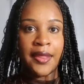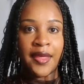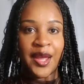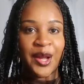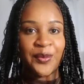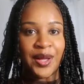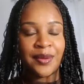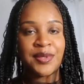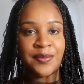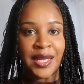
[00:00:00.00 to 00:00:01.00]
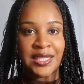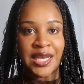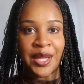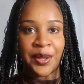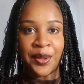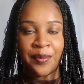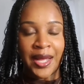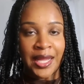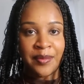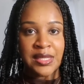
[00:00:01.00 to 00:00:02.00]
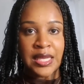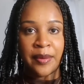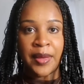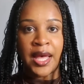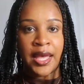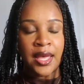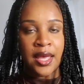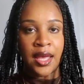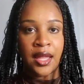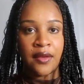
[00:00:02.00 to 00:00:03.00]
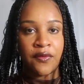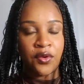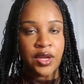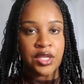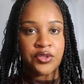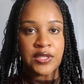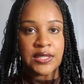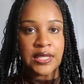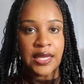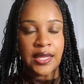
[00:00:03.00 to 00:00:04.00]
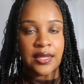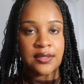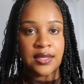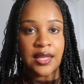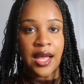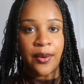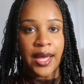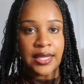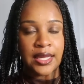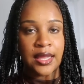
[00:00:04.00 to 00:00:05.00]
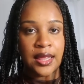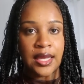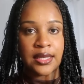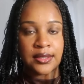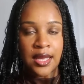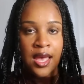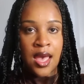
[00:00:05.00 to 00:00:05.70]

there, welcome to my channel. My name is Kemaya, and if you're interested in seeing how I did these